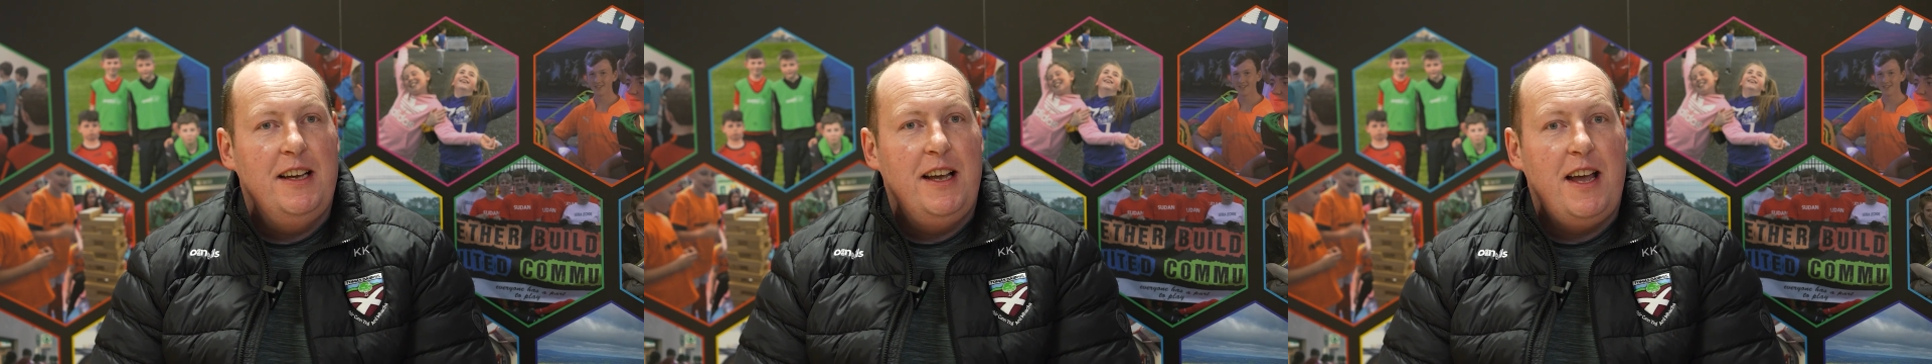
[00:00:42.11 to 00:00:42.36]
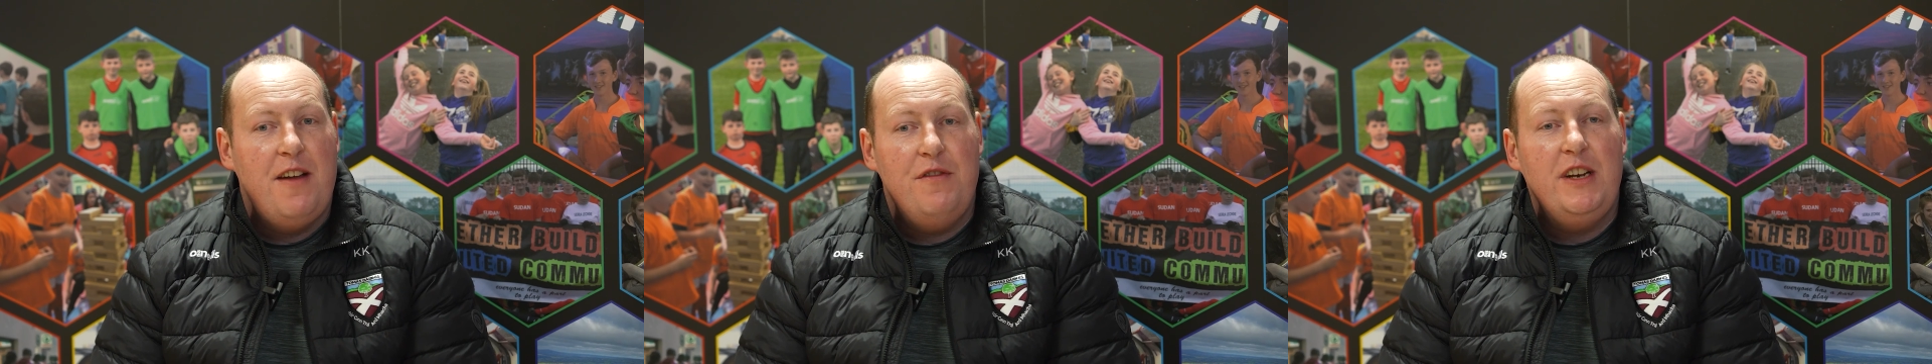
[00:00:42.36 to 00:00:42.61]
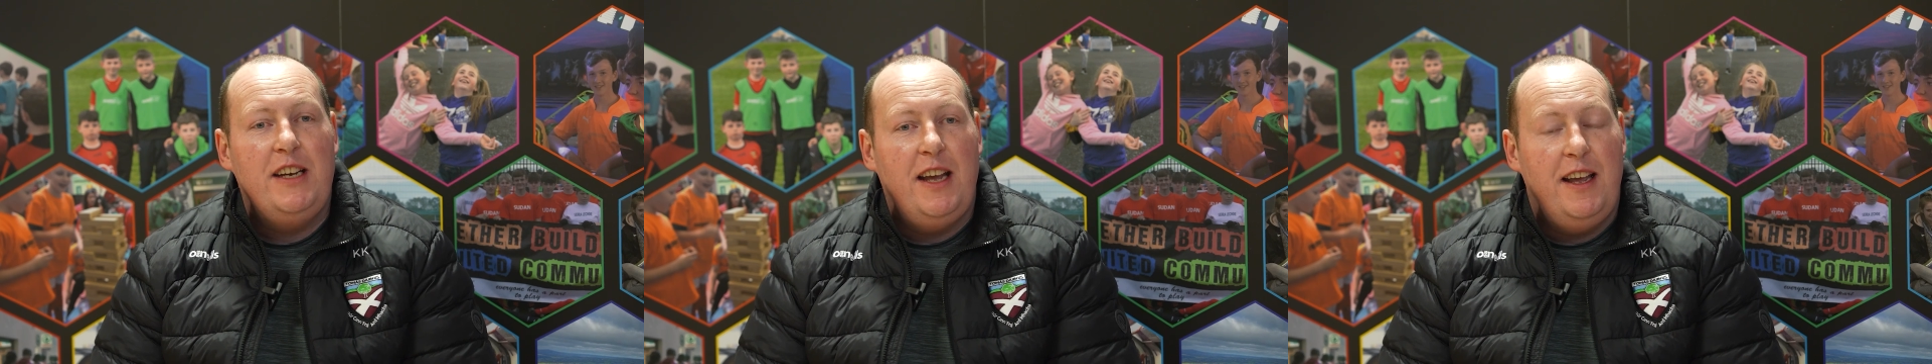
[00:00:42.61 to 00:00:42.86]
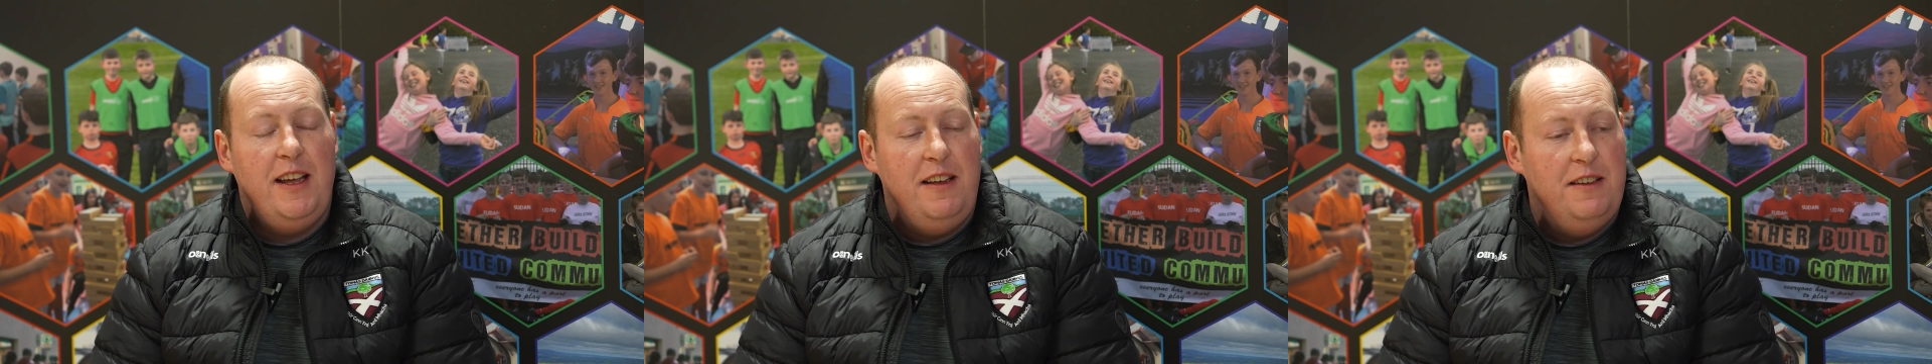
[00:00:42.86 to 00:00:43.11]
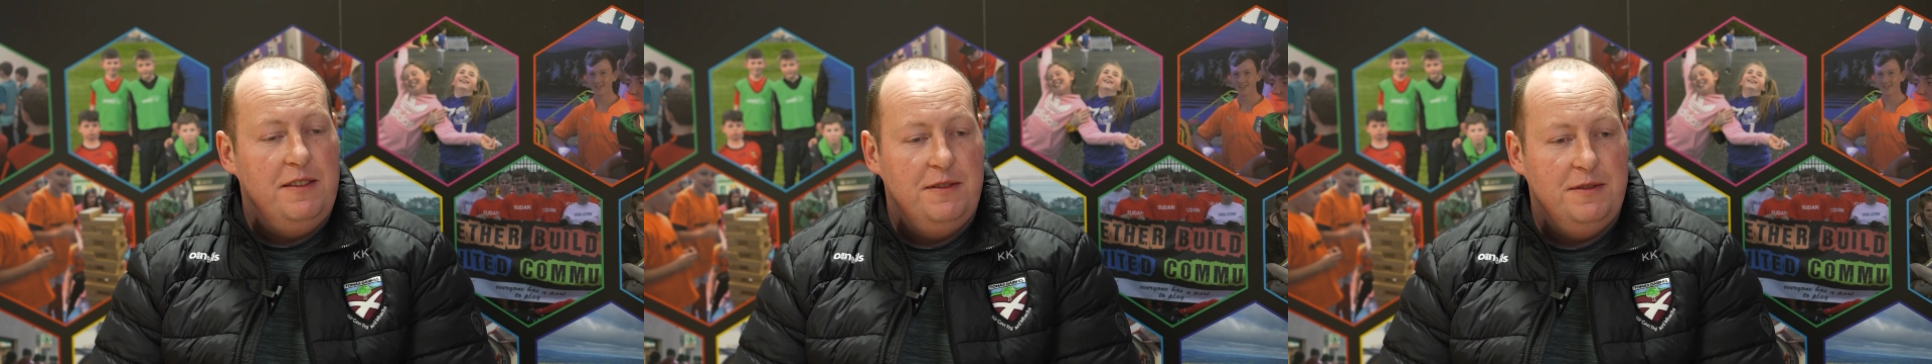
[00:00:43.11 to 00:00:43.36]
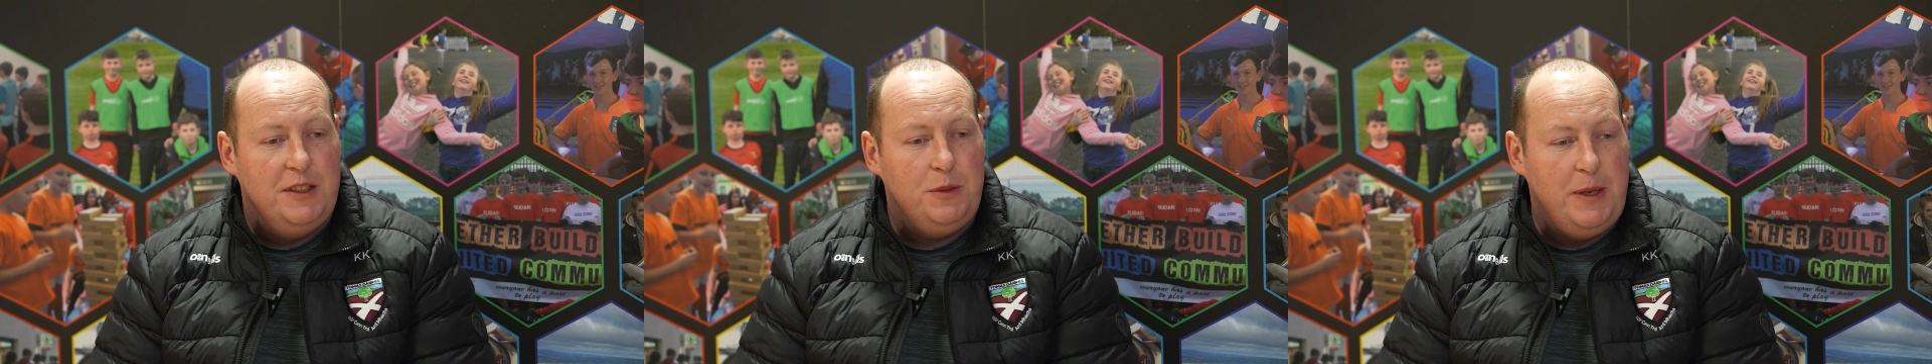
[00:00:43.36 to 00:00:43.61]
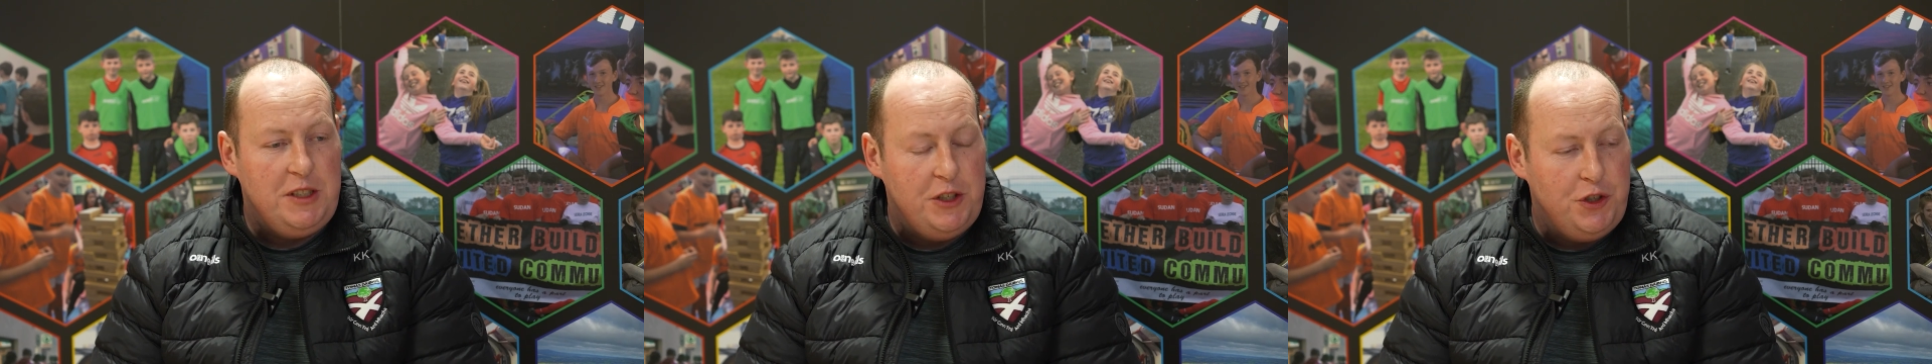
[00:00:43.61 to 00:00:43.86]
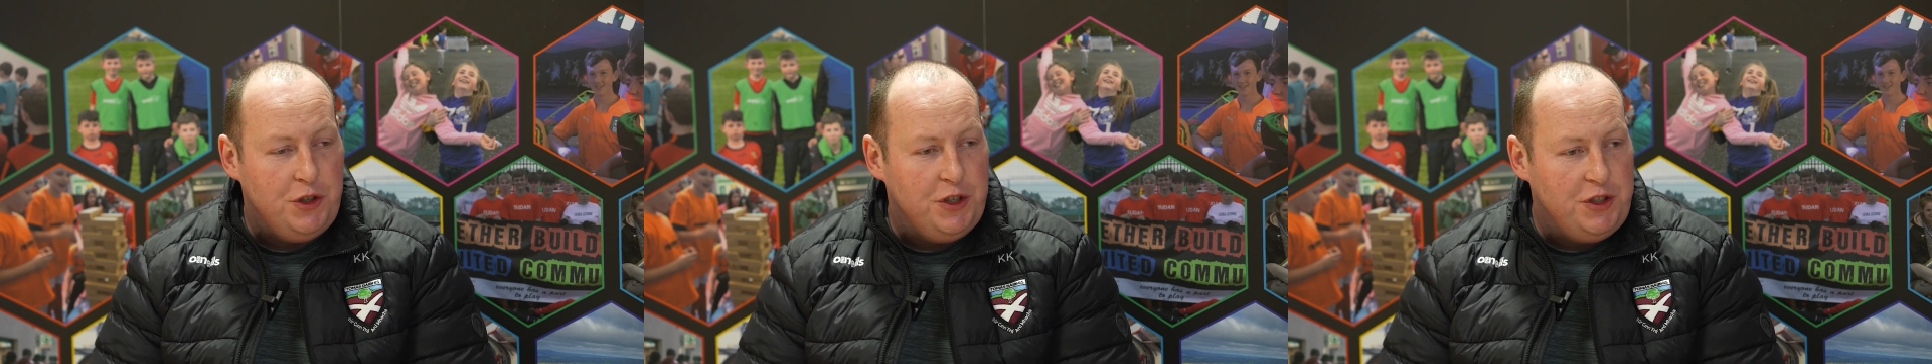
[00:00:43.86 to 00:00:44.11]
every day, especially
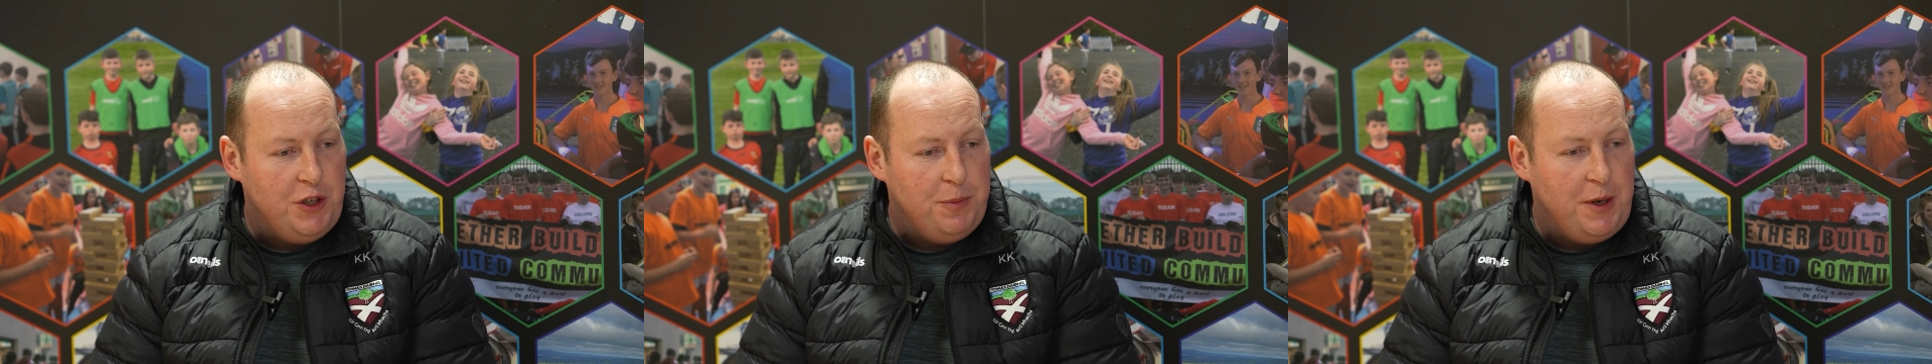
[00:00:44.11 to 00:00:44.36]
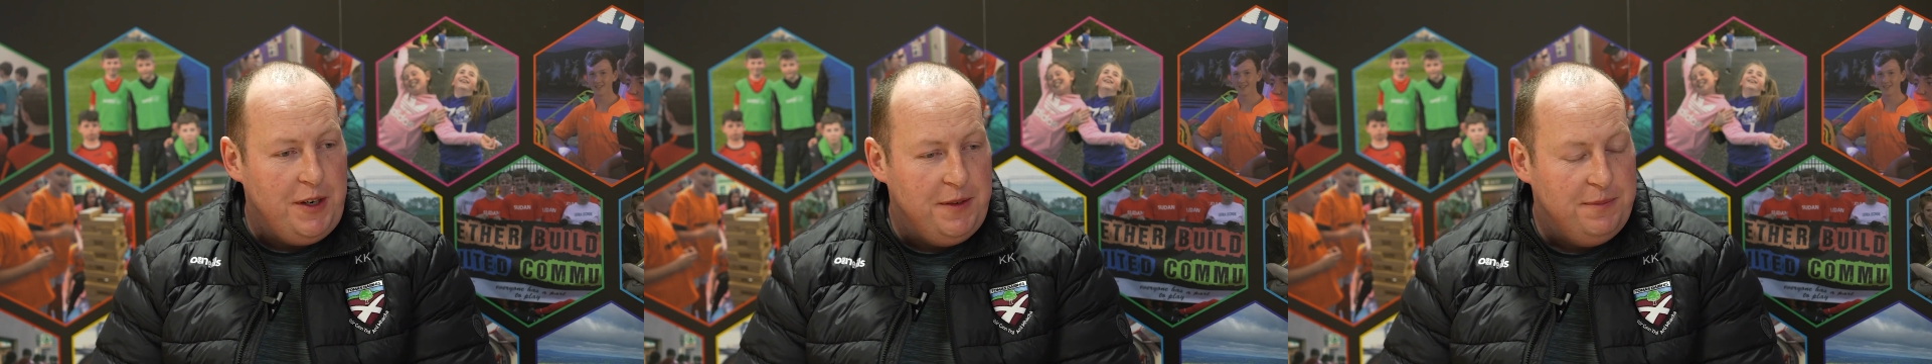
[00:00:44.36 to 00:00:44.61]
during the summer,